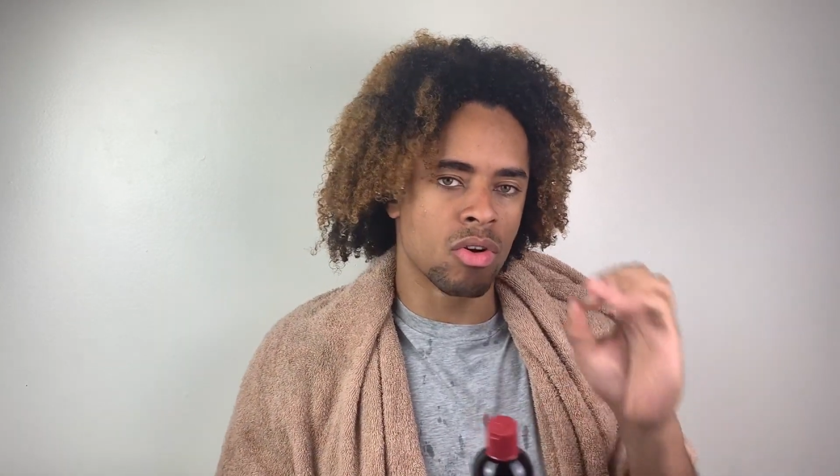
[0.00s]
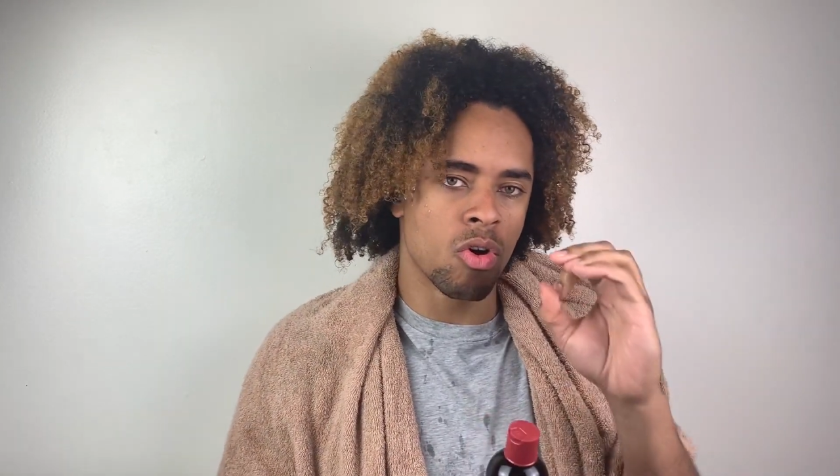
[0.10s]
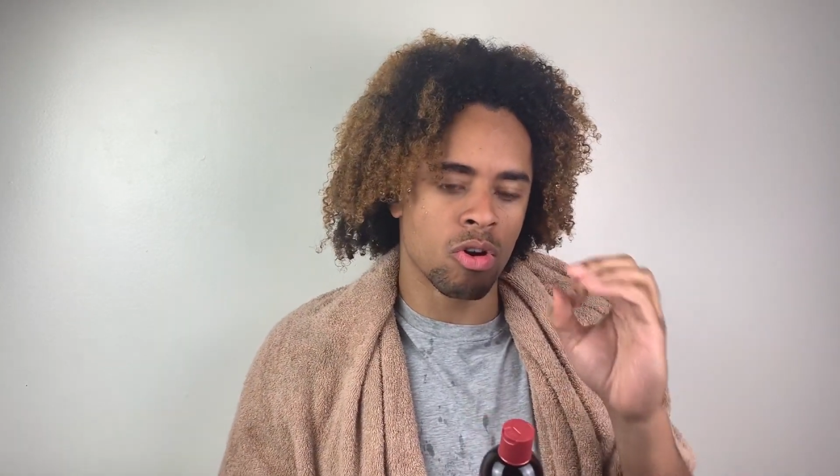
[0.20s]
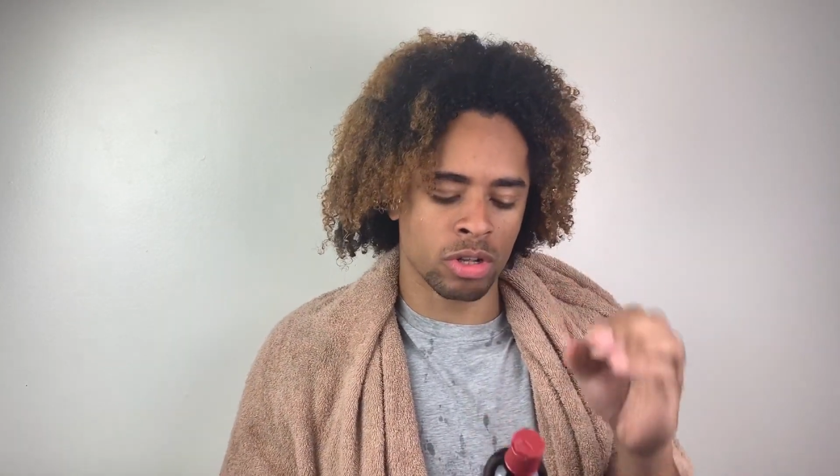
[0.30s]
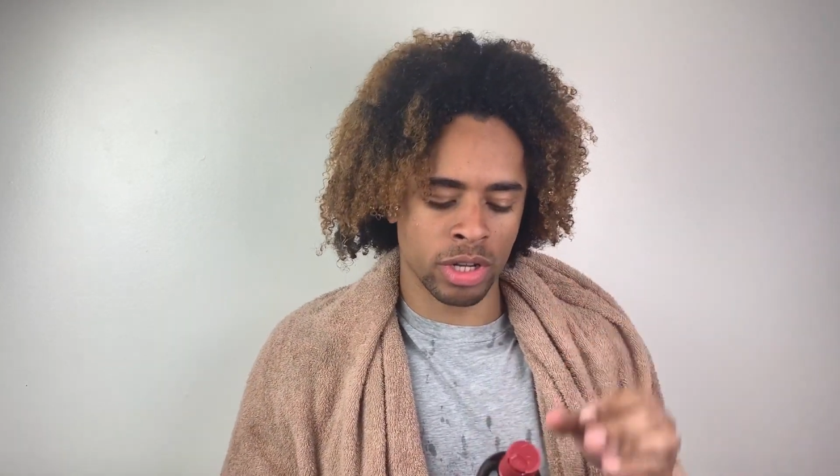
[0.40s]

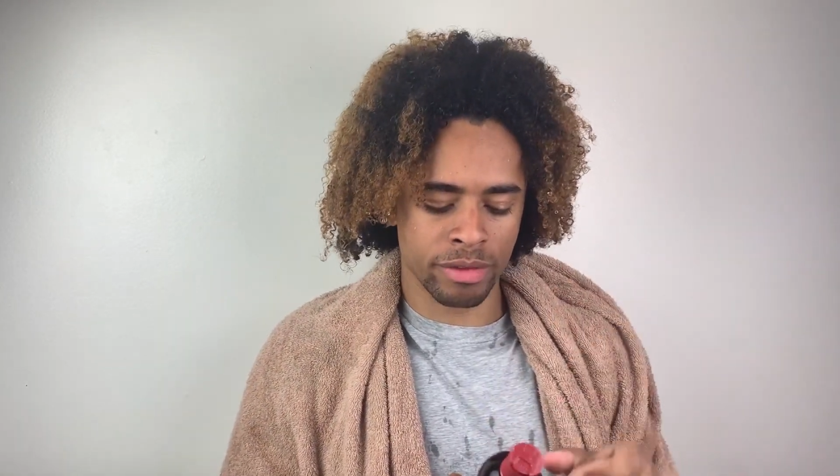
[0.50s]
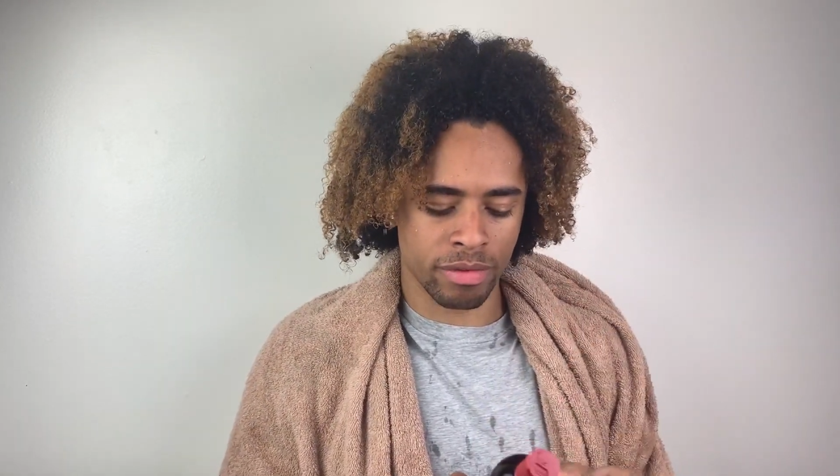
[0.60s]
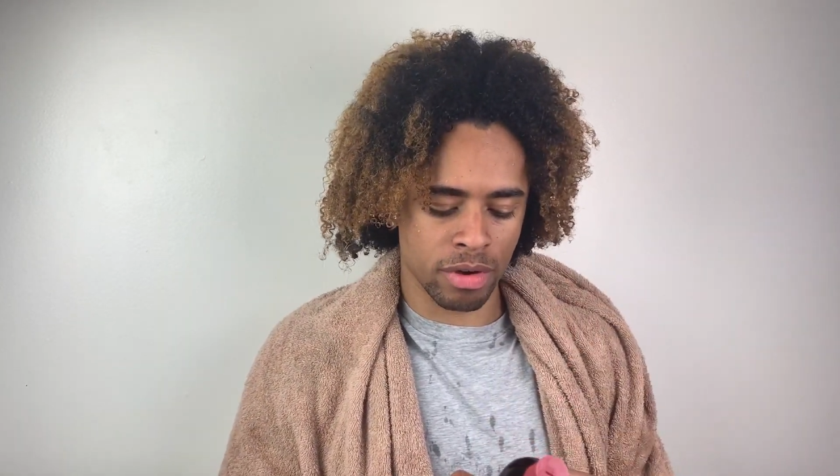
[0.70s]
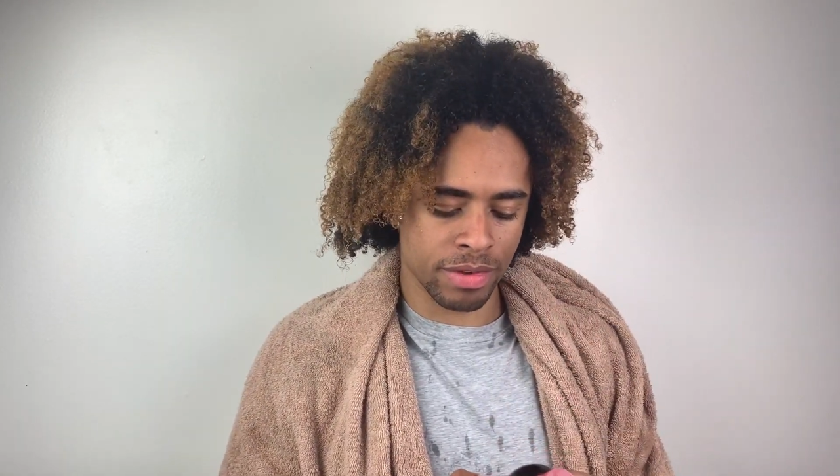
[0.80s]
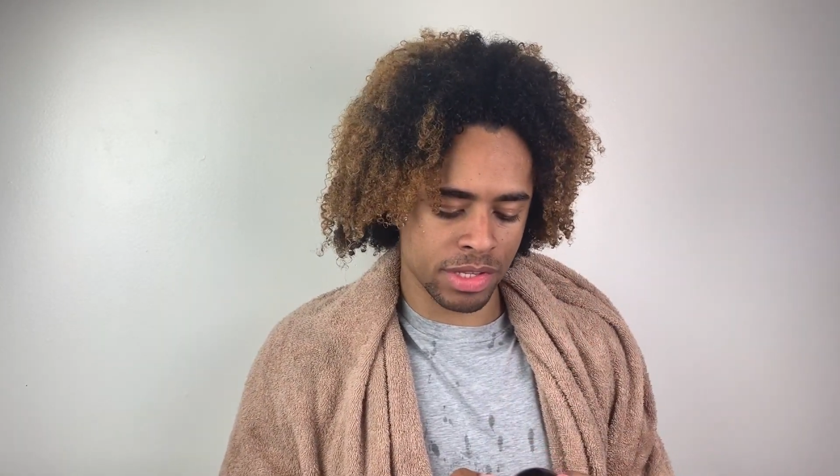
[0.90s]
quarter length
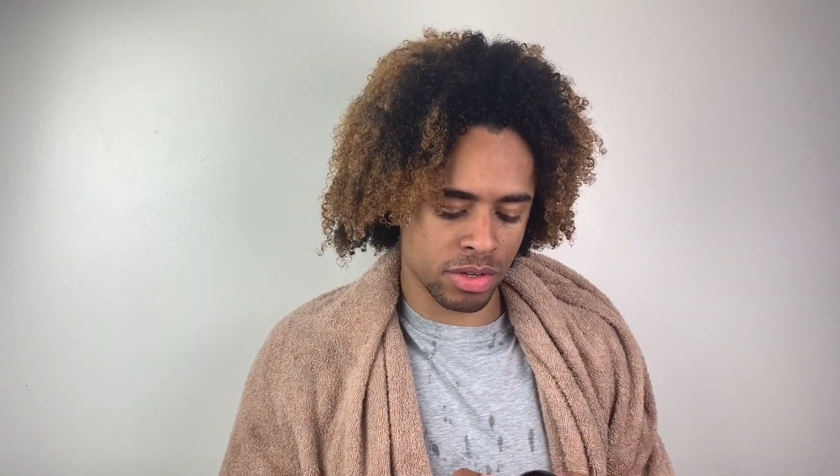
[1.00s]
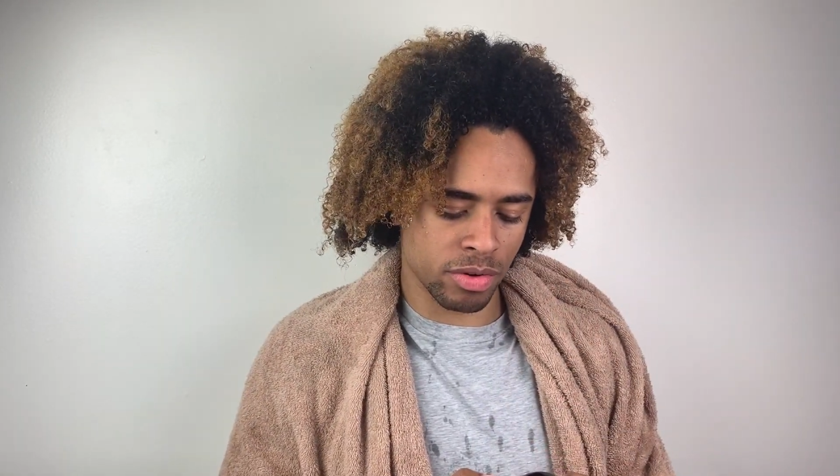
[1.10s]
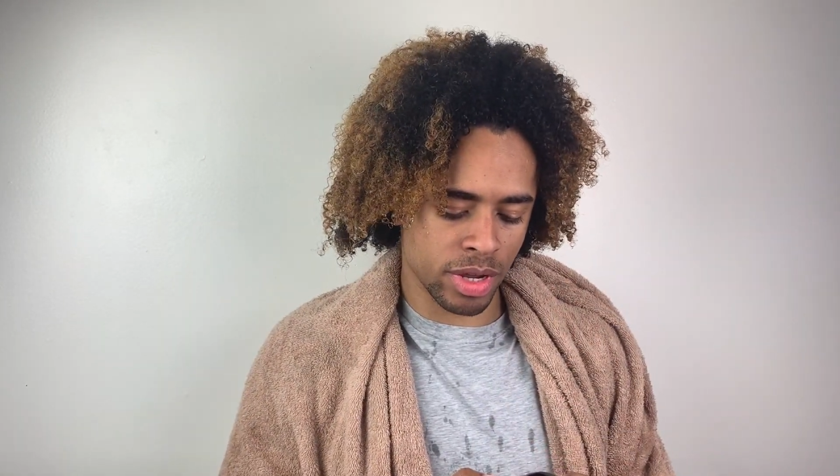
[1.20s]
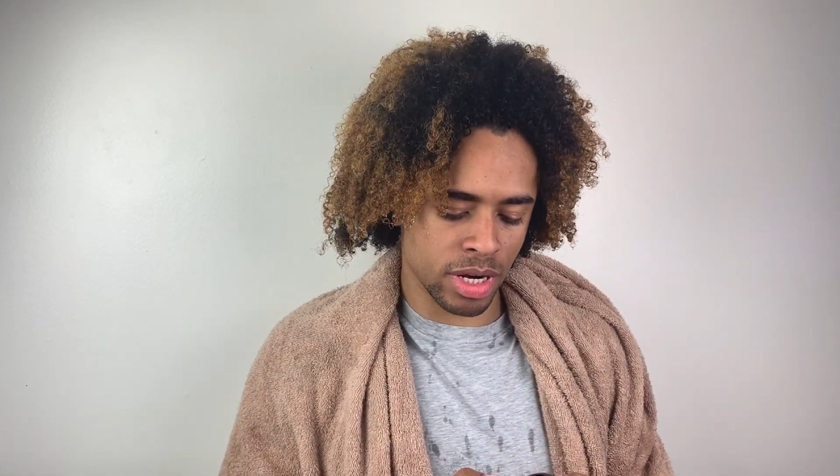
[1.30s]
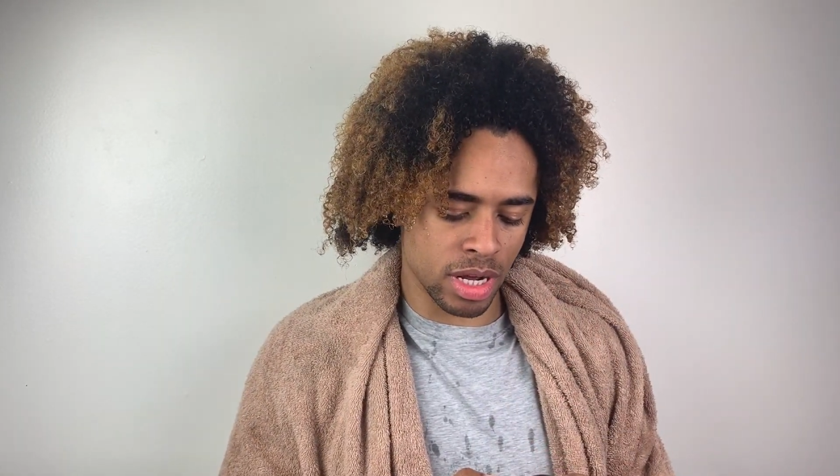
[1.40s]
of it
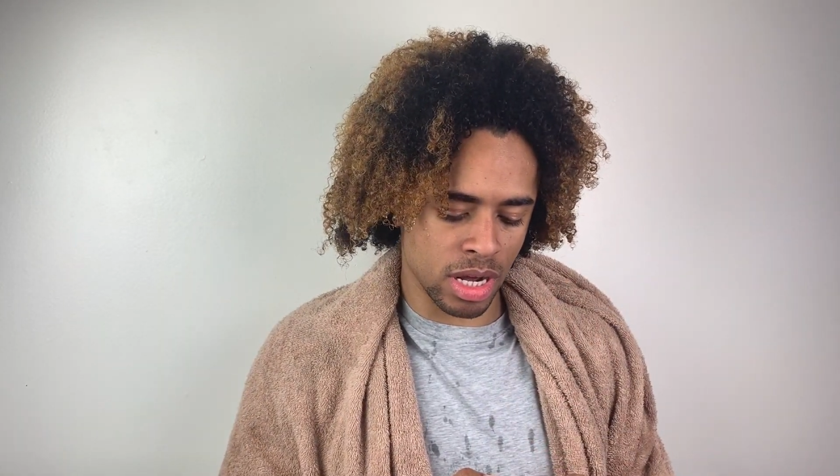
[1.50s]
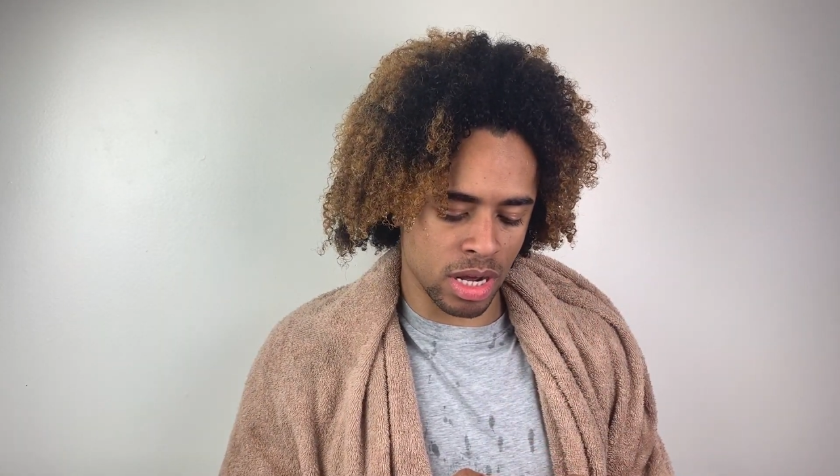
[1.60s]
to it.